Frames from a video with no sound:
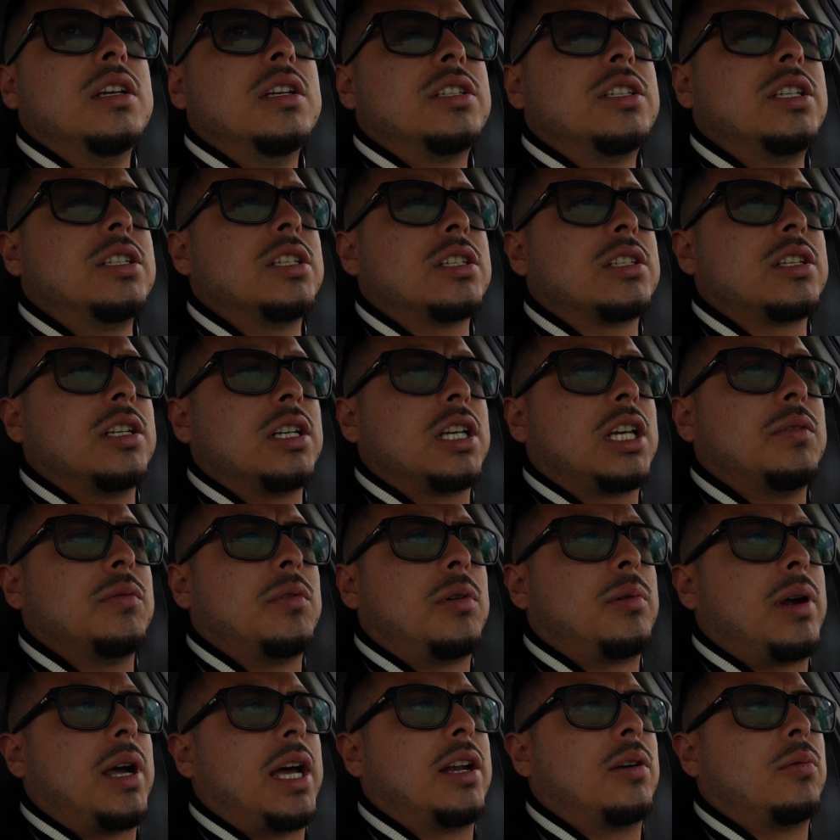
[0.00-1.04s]
she's just gonna give
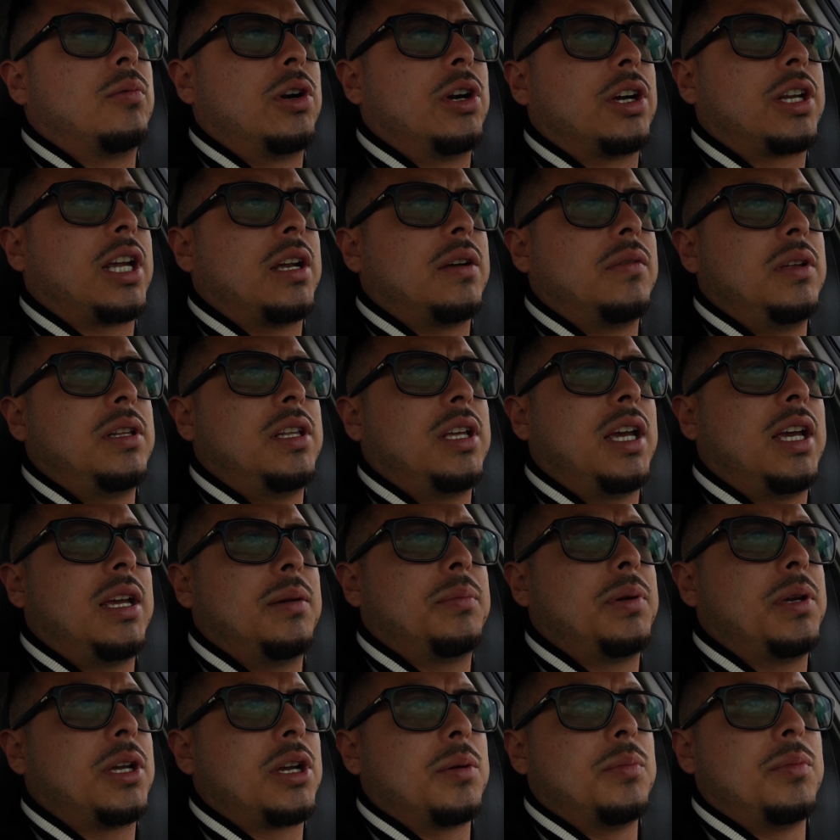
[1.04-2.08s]
him a ride to work every day and
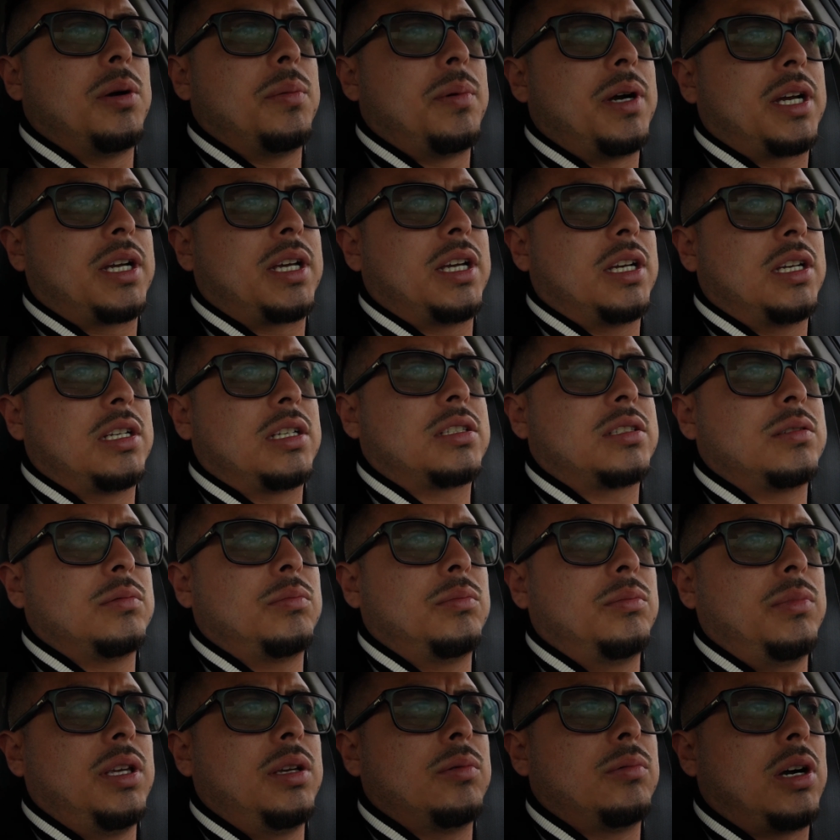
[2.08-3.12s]
pick him up, I guess.
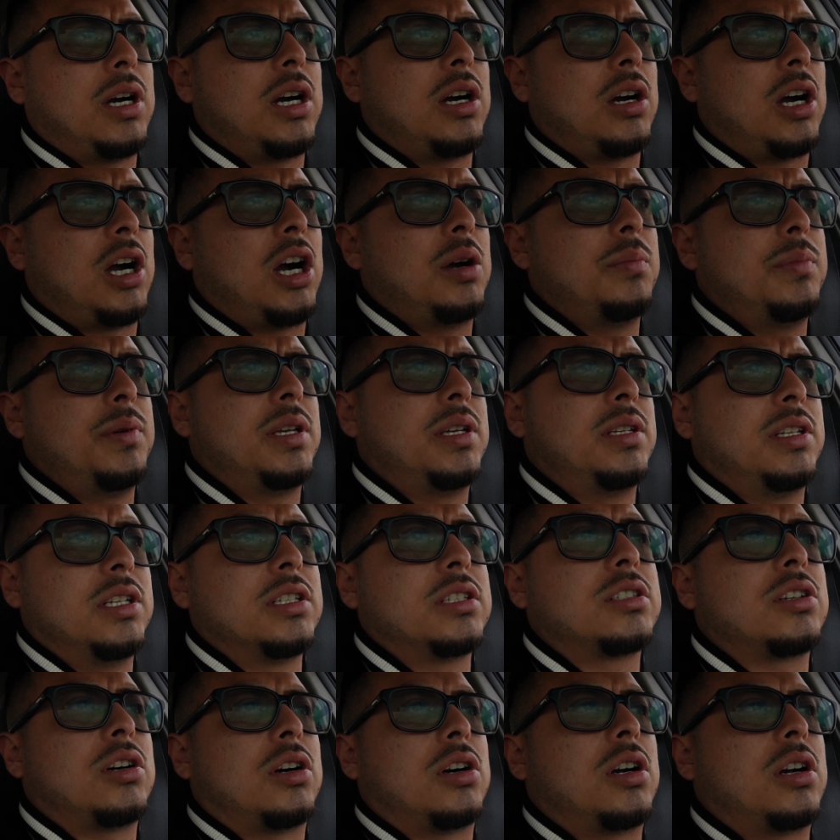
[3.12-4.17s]
Meanwhile, I'll be in
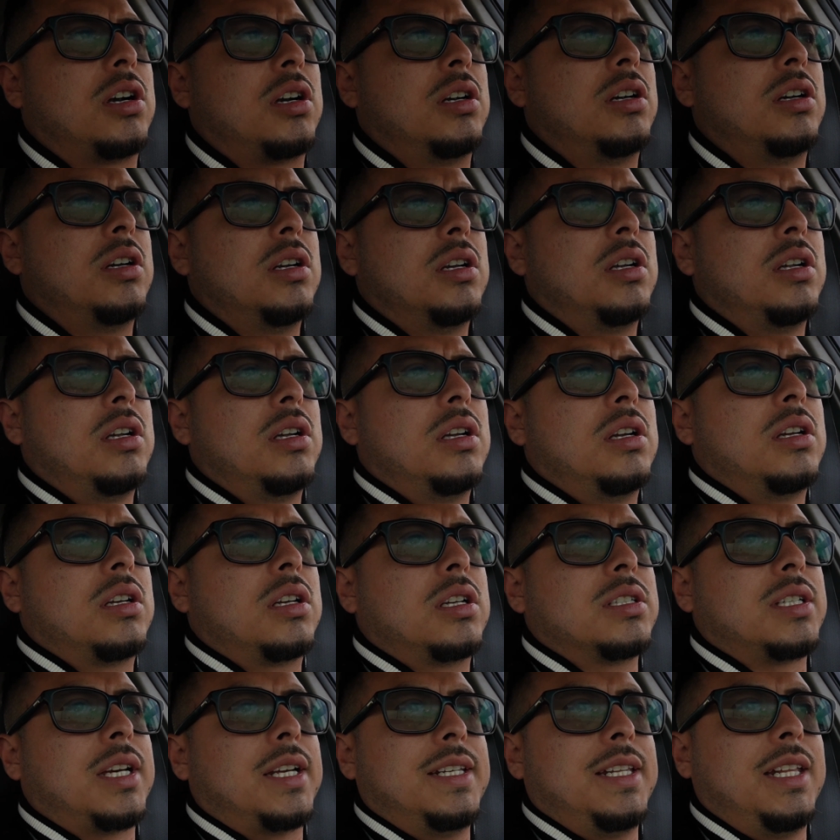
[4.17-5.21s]
this car
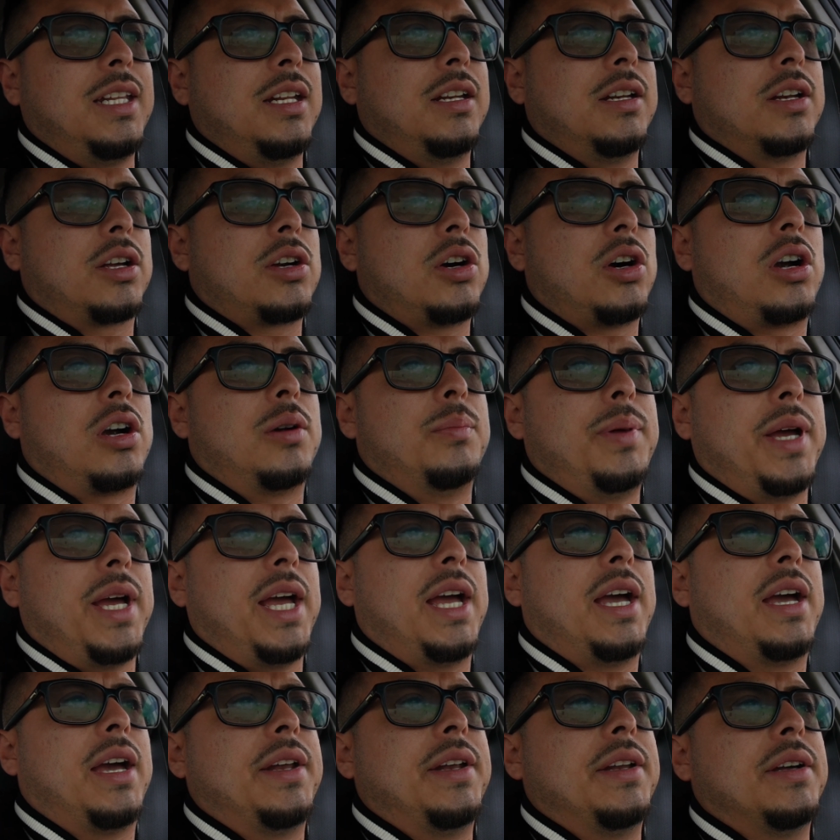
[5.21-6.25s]
because I needed a car
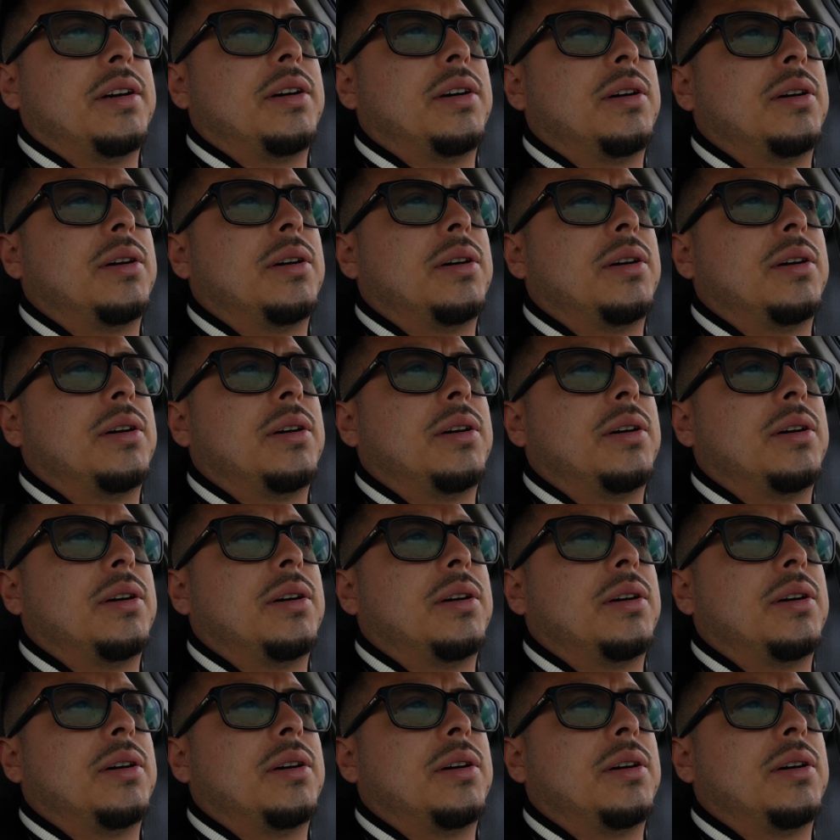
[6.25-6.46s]
bad.